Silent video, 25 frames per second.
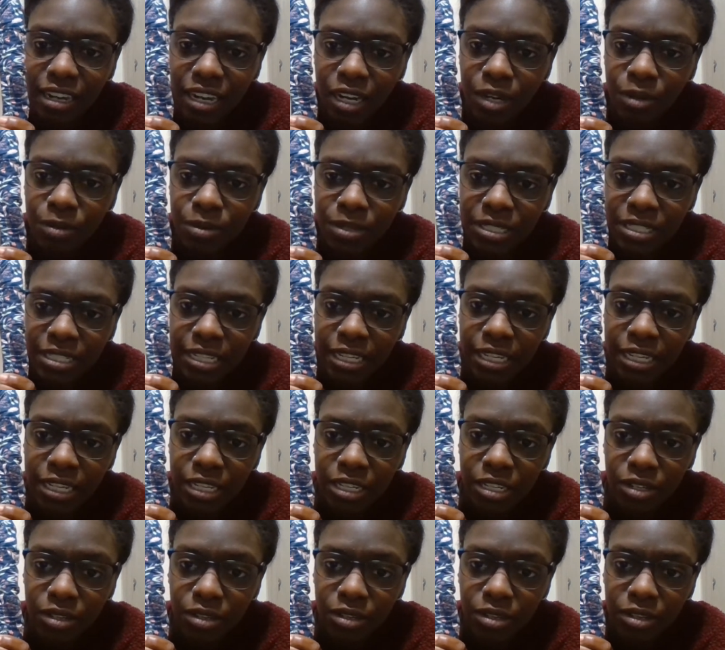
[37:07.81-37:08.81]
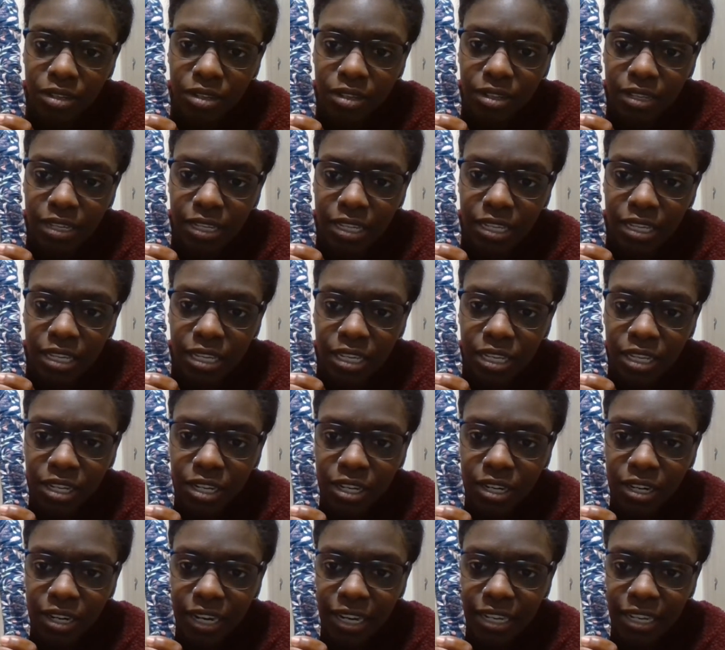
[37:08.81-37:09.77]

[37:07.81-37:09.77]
I was like here.